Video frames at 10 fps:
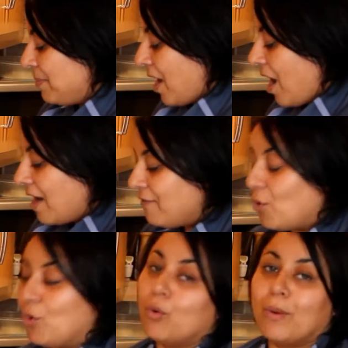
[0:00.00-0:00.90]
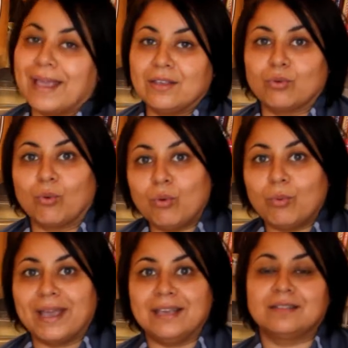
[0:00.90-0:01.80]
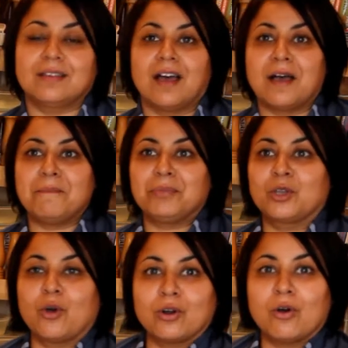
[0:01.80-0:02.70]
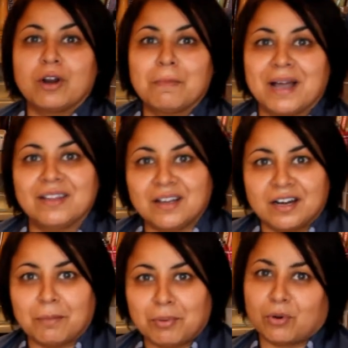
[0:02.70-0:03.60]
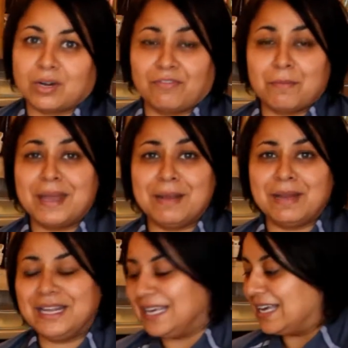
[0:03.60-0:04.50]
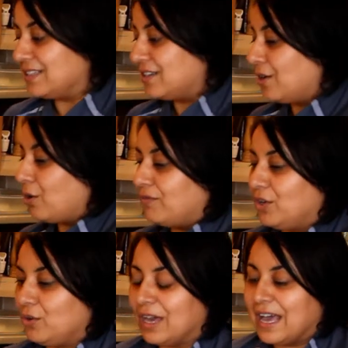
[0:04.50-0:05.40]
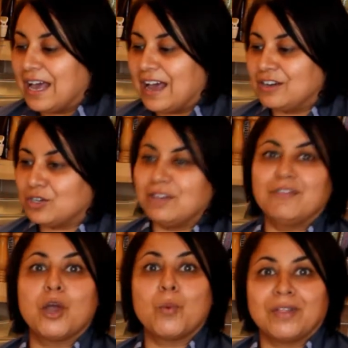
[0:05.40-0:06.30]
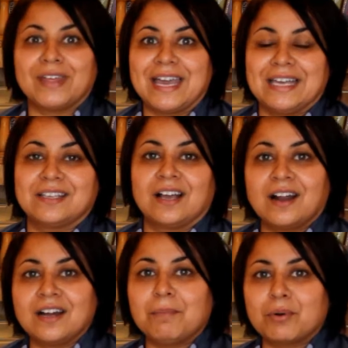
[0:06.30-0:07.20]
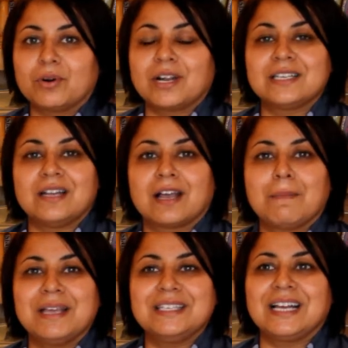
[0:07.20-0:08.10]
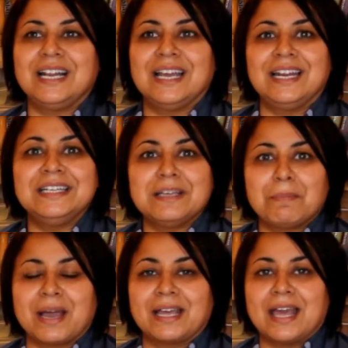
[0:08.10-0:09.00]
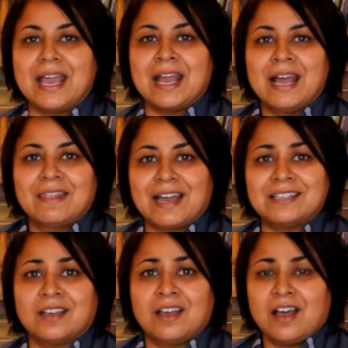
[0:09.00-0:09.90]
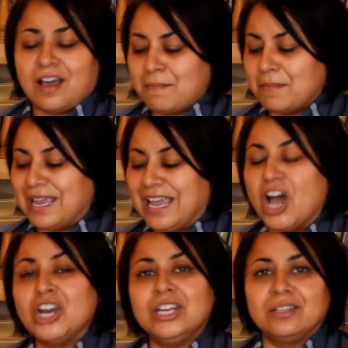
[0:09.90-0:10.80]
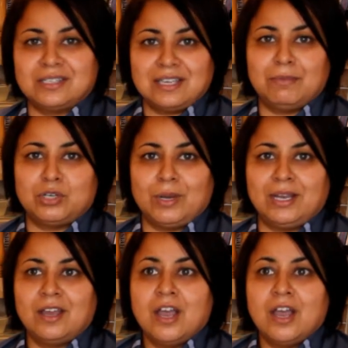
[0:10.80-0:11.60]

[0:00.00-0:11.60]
I've always gone on about the Gundaa Paratha for many years, and a lot of you don't even know what that is. A Gundaa Paratha is like basically an Indian pancake that has onions in between.